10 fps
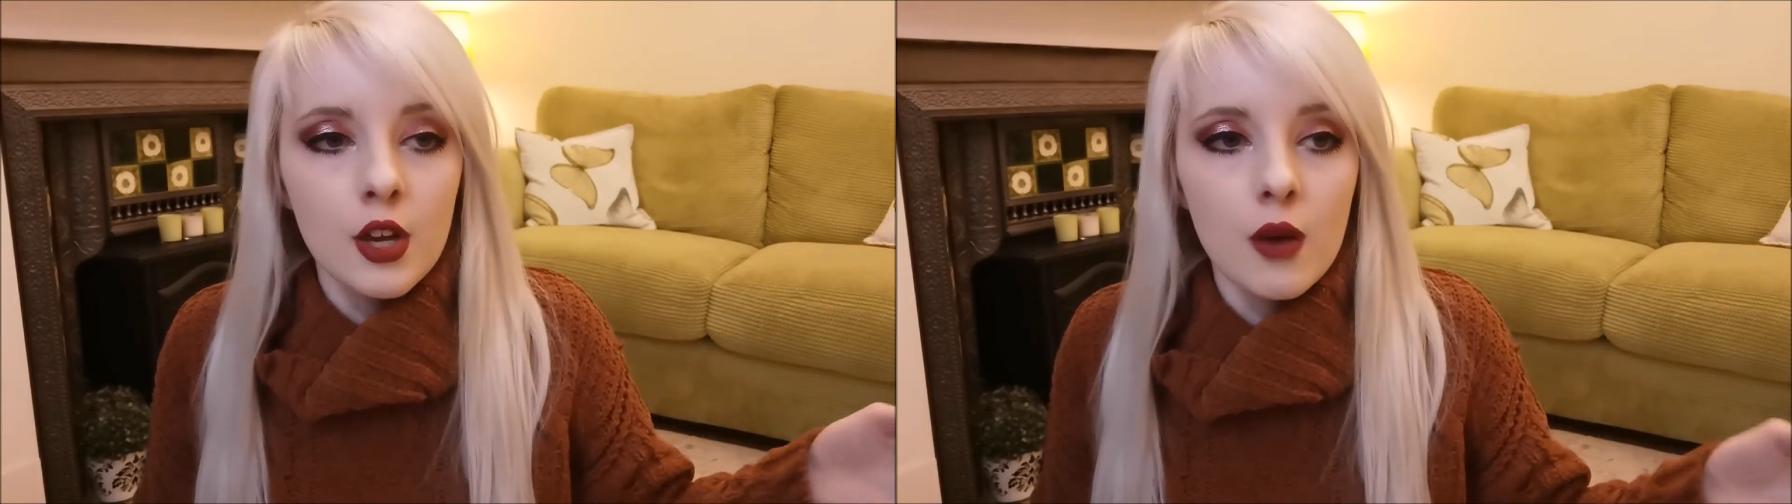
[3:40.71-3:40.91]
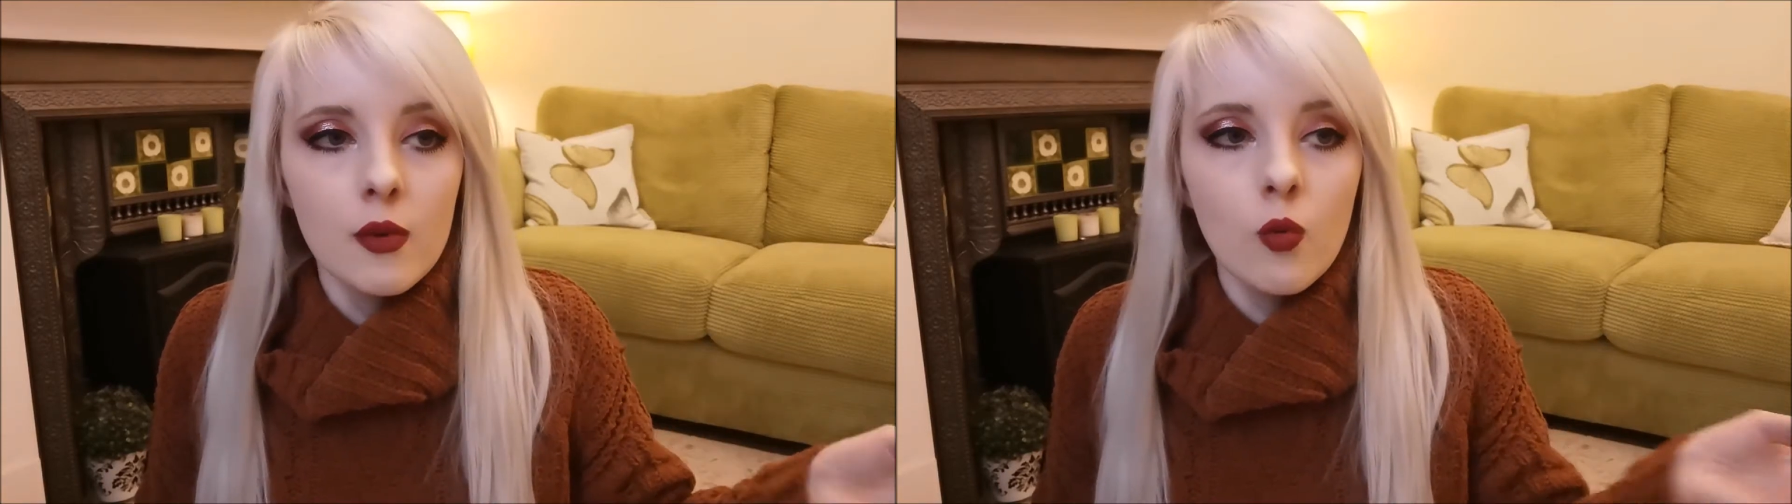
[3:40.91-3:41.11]

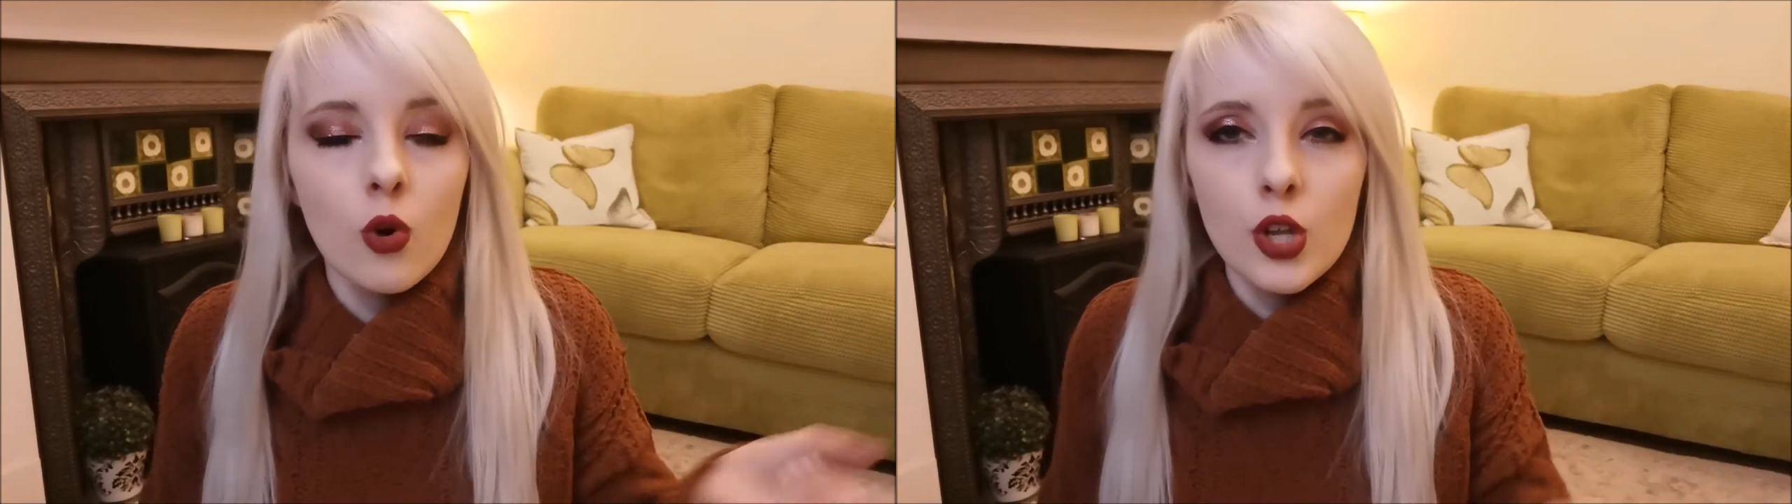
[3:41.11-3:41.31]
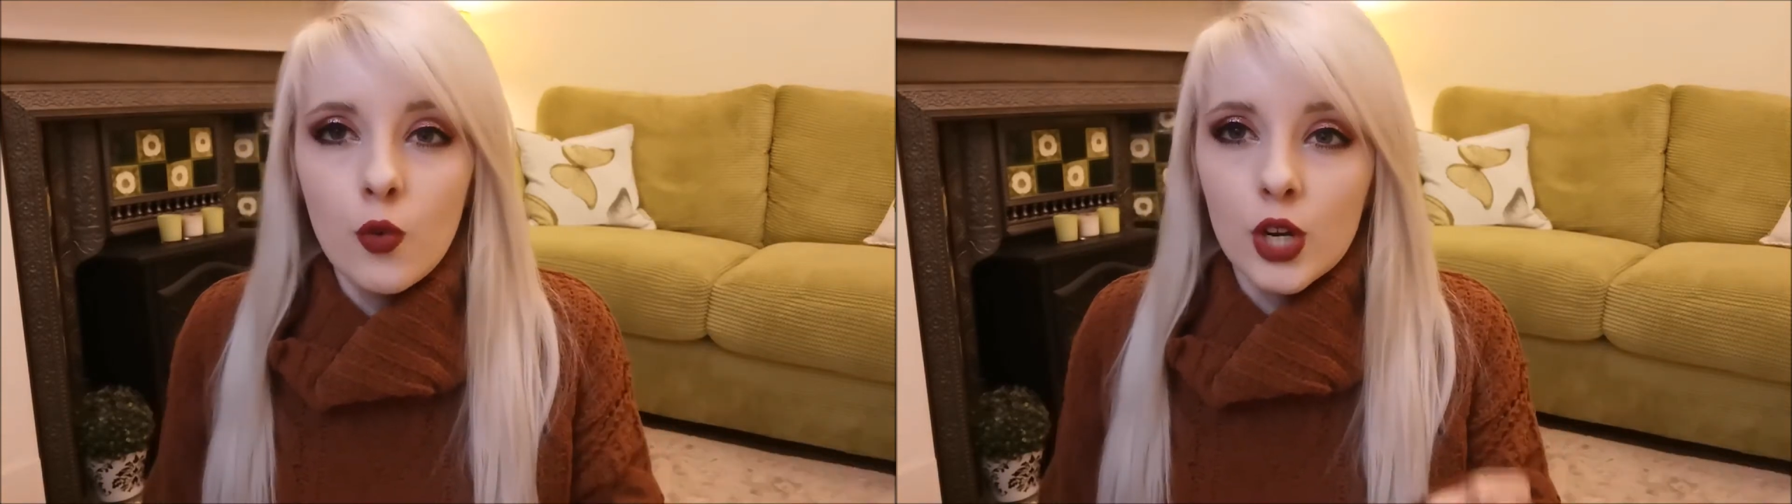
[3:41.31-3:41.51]

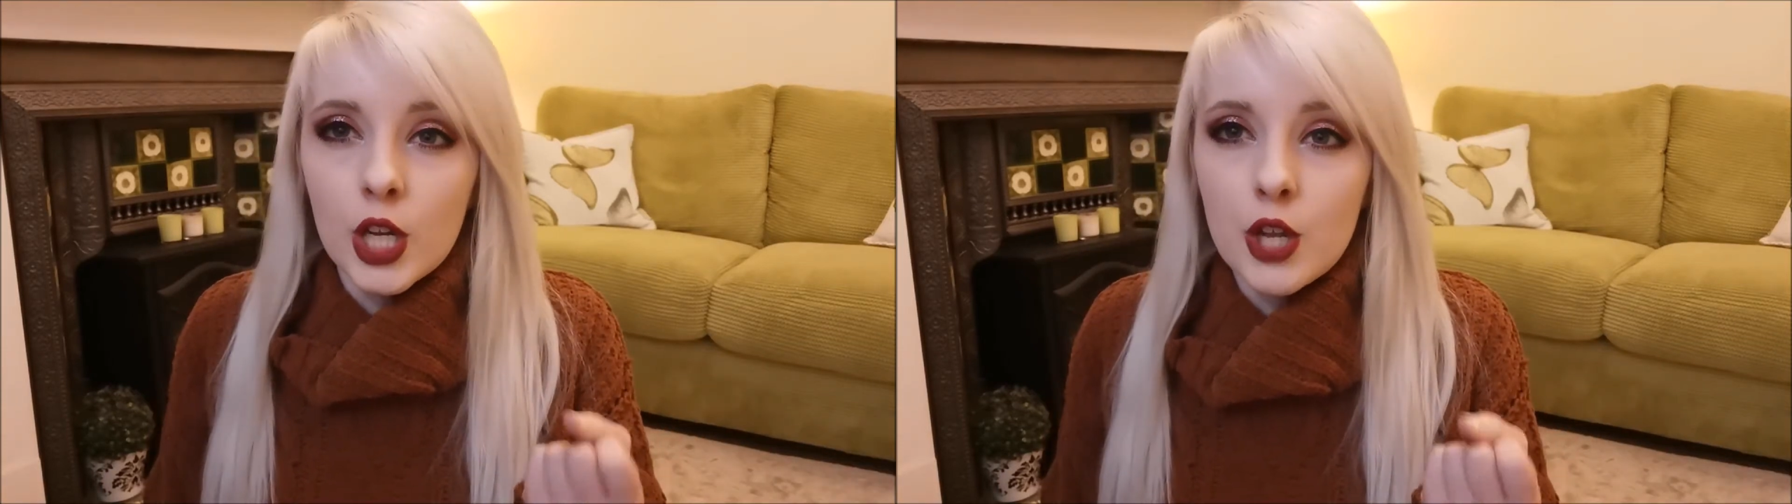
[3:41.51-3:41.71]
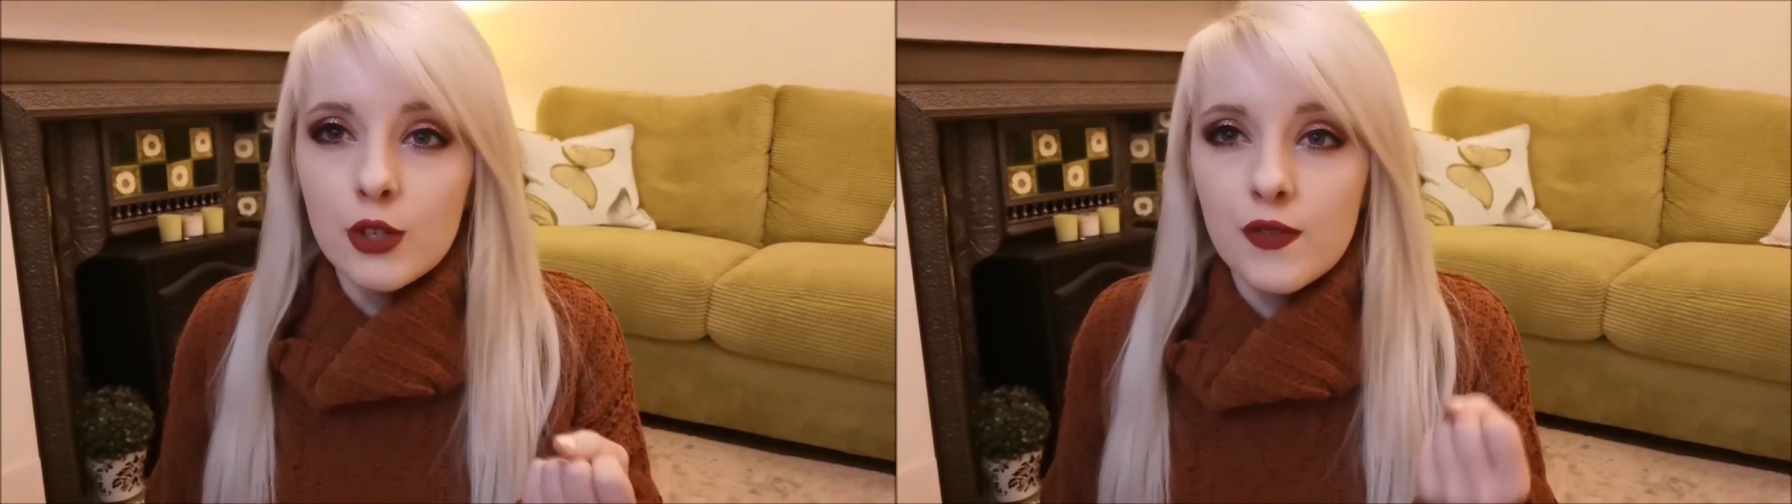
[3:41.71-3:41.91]
what you want
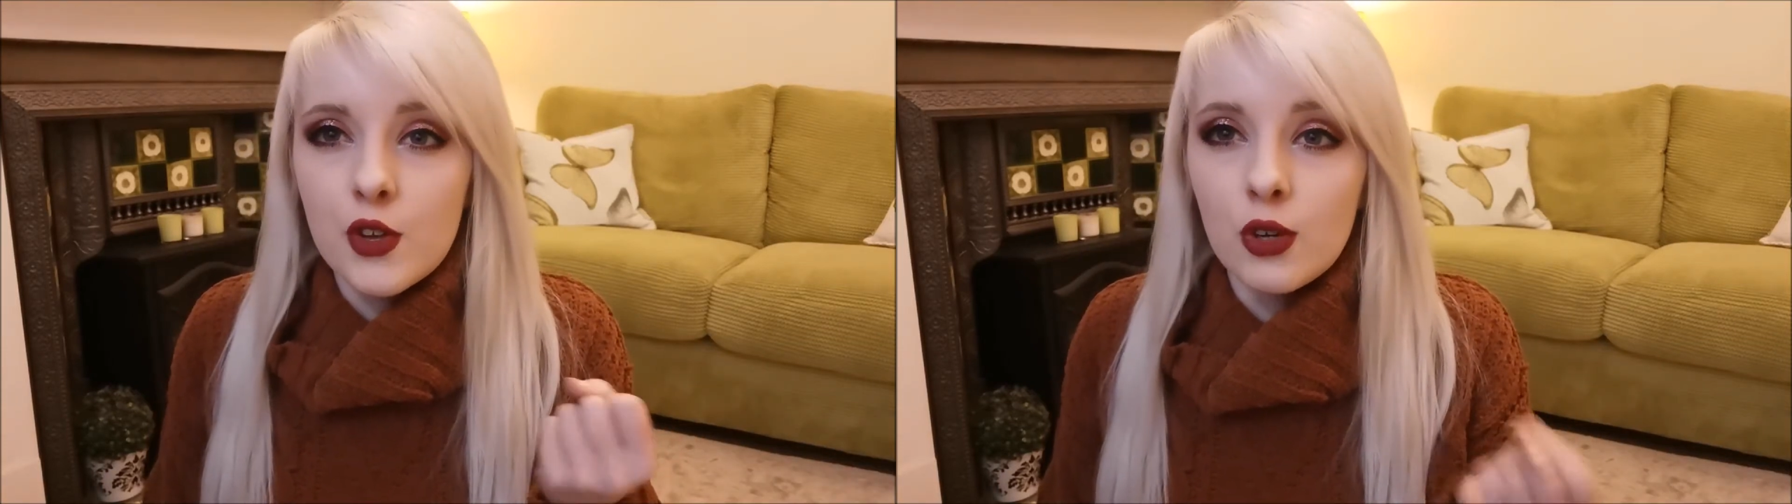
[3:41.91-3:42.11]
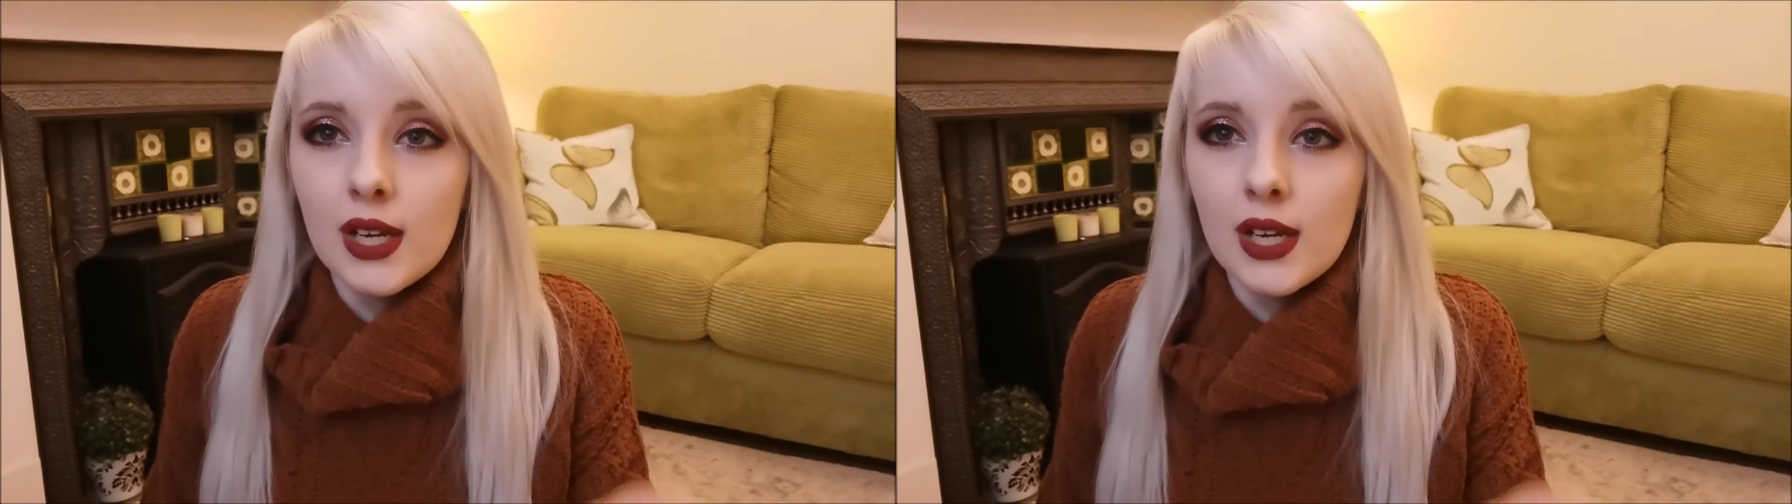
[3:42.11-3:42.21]
to use for your